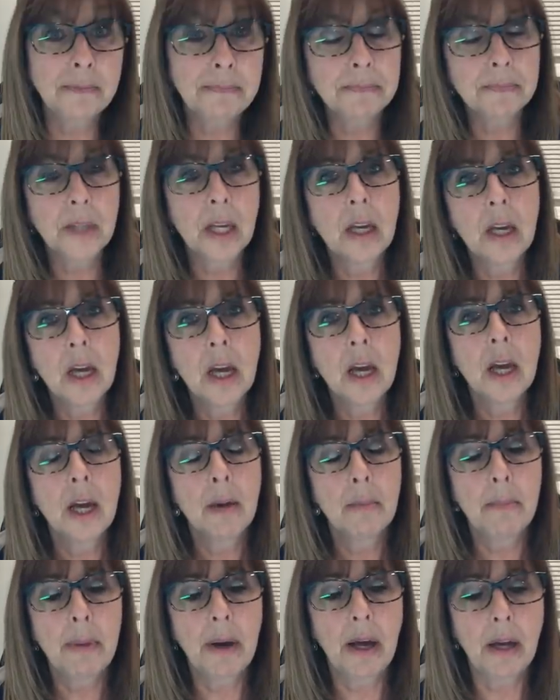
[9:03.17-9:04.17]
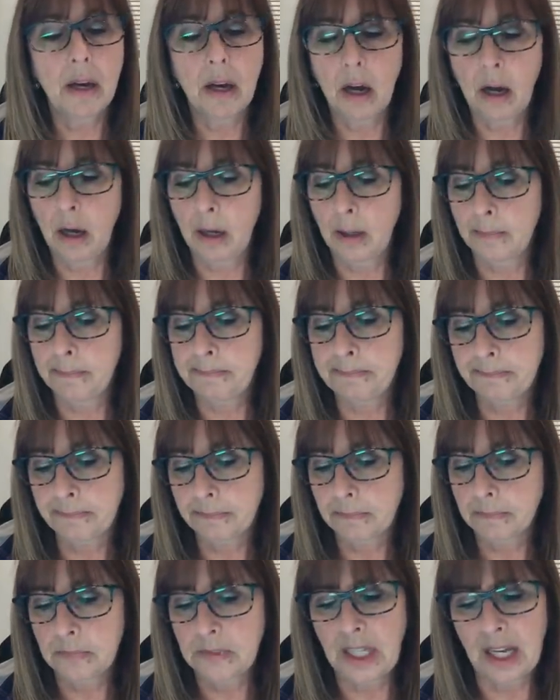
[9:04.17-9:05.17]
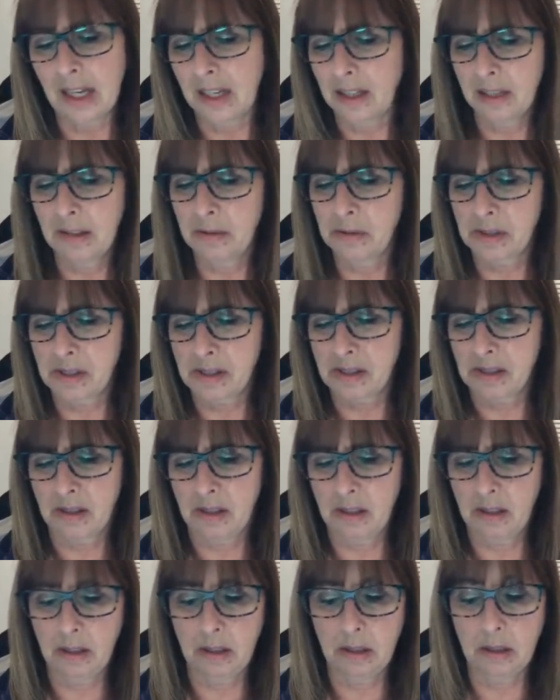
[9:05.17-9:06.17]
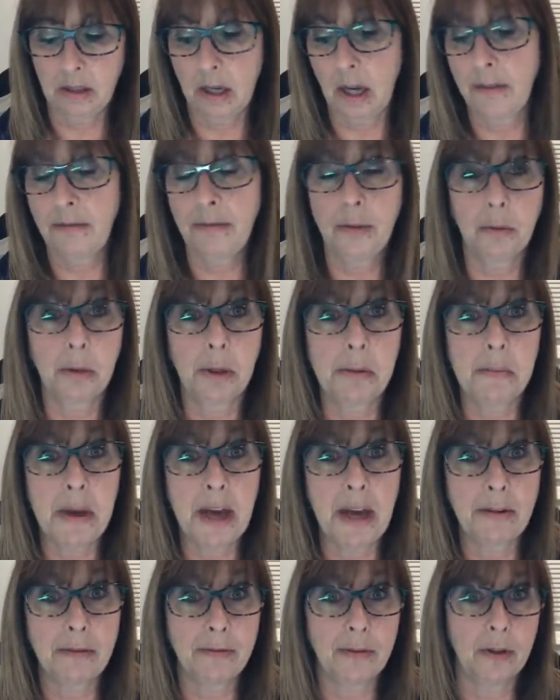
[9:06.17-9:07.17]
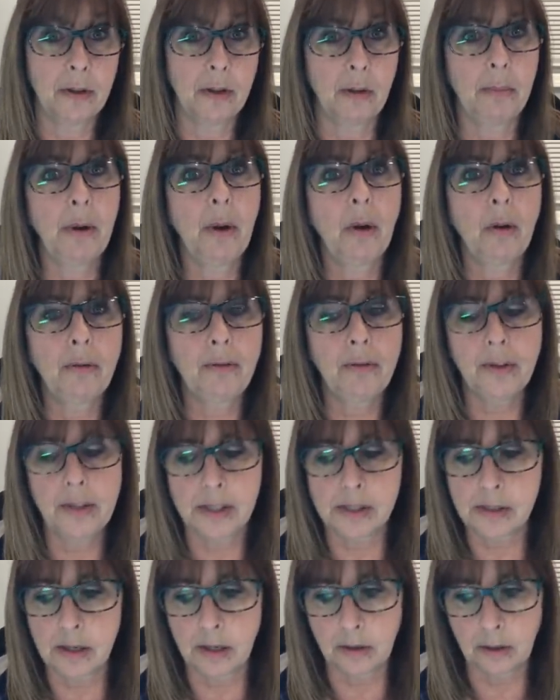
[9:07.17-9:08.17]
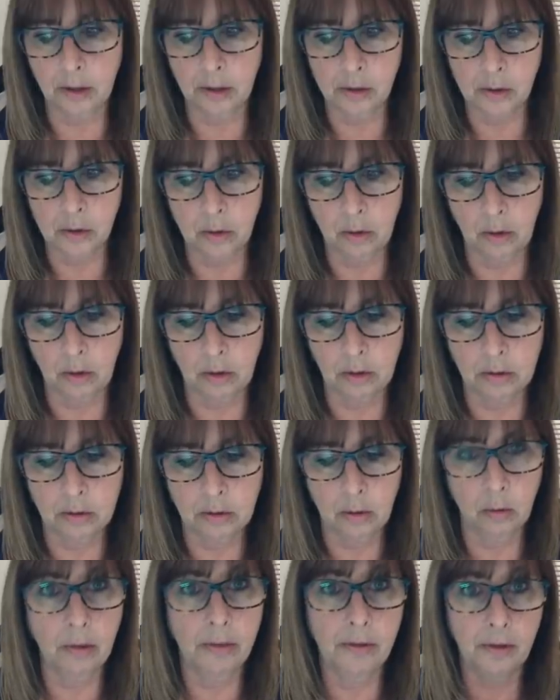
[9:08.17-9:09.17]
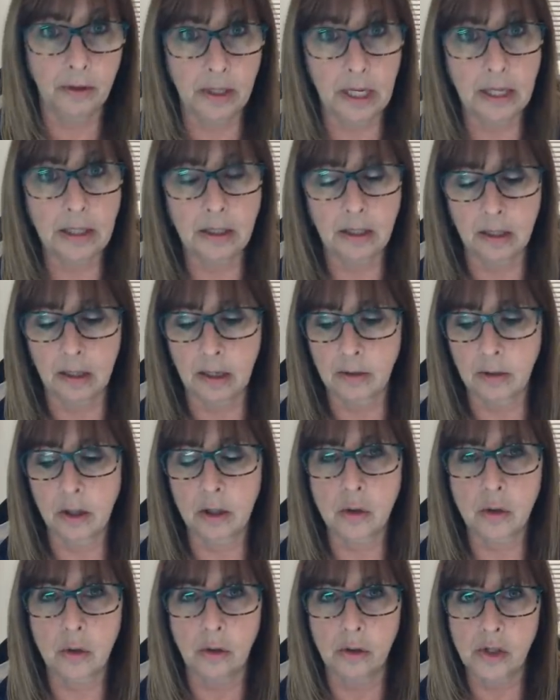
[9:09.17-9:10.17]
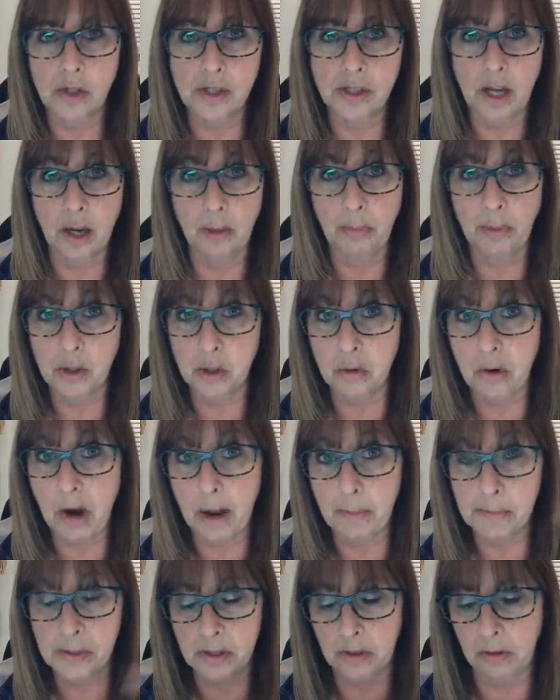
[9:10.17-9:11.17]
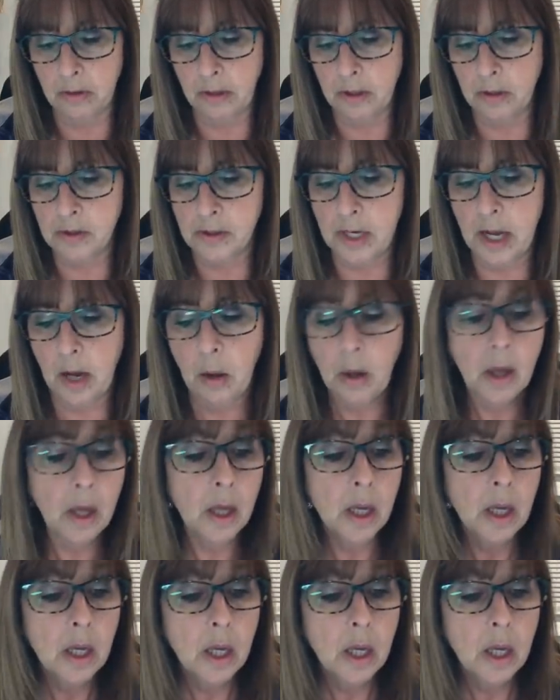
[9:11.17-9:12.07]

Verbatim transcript: know. But um, yeah, it was, I feel really bad for her, but hopefully it's under control or they're getting it under control. She's got to put drops in her ears now.